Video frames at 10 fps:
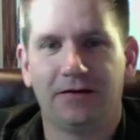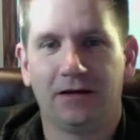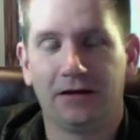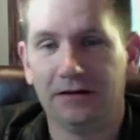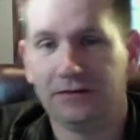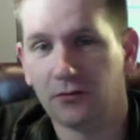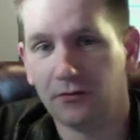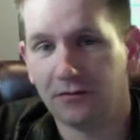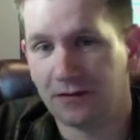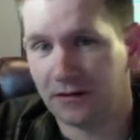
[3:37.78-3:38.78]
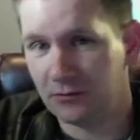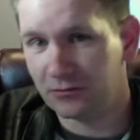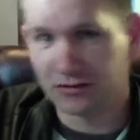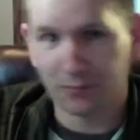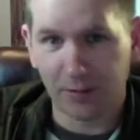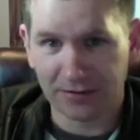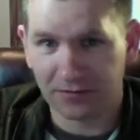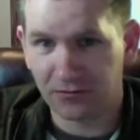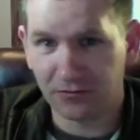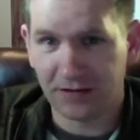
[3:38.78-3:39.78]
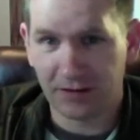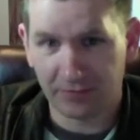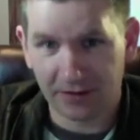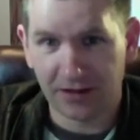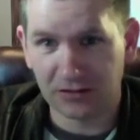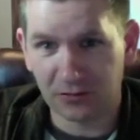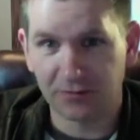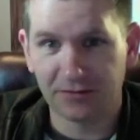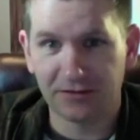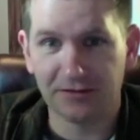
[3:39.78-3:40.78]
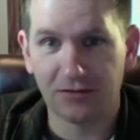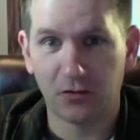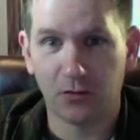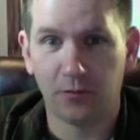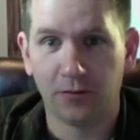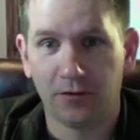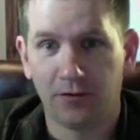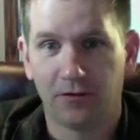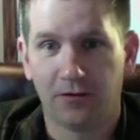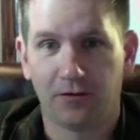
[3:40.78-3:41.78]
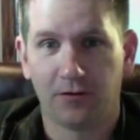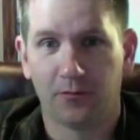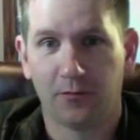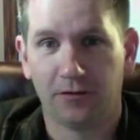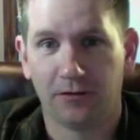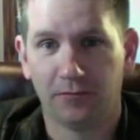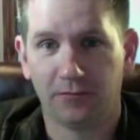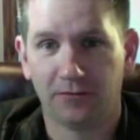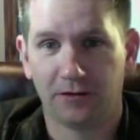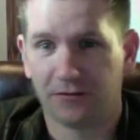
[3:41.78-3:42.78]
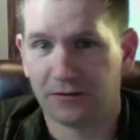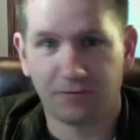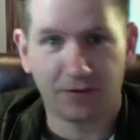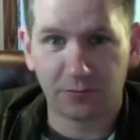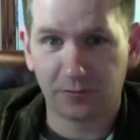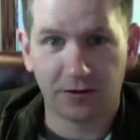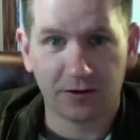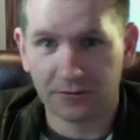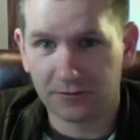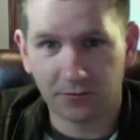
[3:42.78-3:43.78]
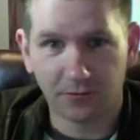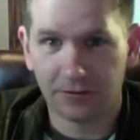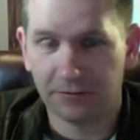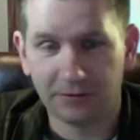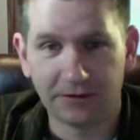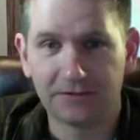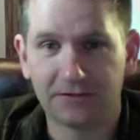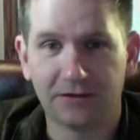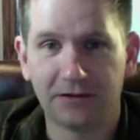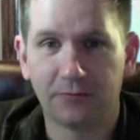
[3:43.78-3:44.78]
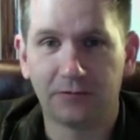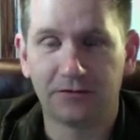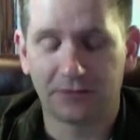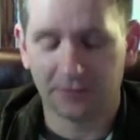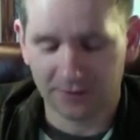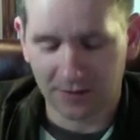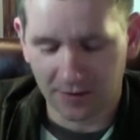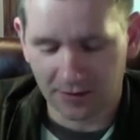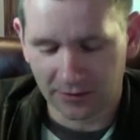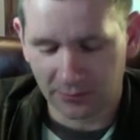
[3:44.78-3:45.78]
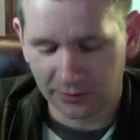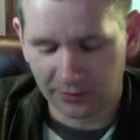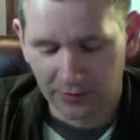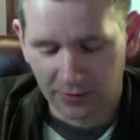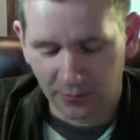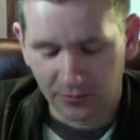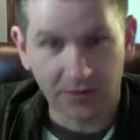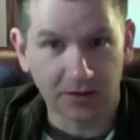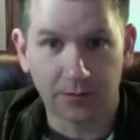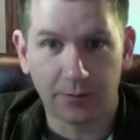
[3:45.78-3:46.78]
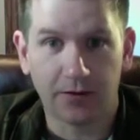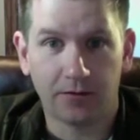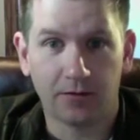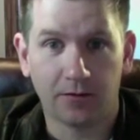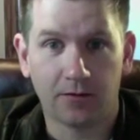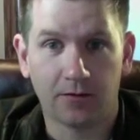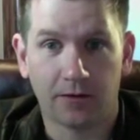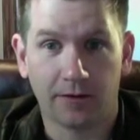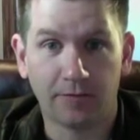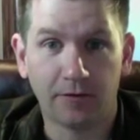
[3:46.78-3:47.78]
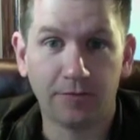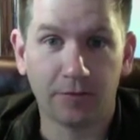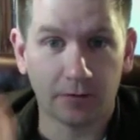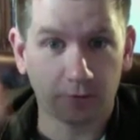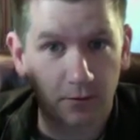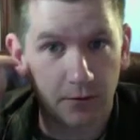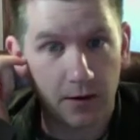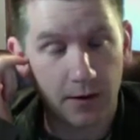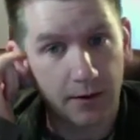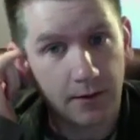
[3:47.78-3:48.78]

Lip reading: he told us that he was just passing through town. That actually wasn't his home, but he was there and his friend was gone, so he let us in and we started talking, and we talked about our Heavenly Father, God,